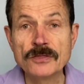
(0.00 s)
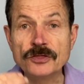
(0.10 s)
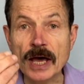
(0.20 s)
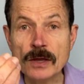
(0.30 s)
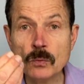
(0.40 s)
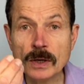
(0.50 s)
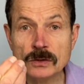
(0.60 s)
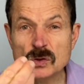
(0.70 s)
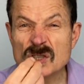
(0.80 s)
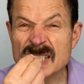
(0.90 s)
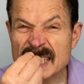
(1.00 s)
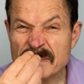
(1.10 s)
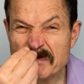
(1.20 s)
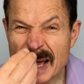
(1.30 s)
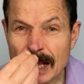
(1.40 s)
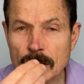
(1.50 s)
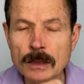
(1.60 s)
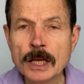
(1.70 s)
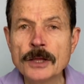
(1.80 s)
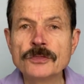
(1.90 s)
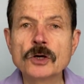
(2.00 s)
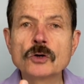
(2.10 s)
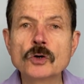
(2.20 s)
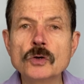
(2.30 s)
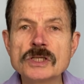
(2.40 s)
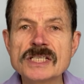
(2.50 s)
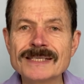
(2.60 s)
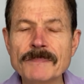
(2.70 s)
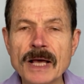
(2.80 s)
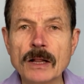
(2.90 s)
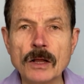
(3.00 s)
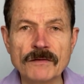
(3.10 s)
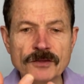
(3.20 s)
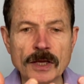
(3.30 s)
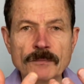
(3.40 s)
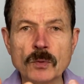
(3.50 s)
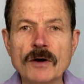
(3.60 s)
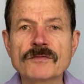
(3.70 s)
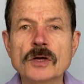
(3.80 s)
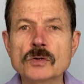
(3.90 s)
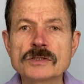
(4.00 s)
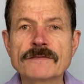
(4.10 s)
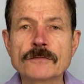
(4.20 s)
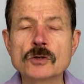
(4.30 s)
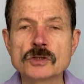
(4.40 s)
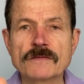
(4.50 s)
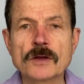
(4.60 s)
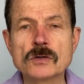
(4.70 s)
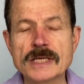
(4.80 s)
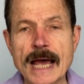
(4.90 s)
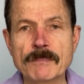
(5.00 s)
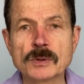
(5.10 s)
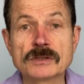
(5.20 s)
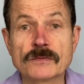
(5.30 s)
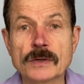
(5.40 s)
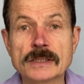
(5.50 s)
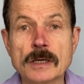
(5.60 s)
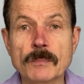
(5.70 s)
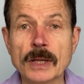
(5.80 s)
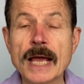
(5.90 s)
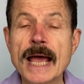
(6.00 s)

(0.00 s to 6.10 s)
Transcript: They want to smell the good smell of those fruits, of those apples, for example,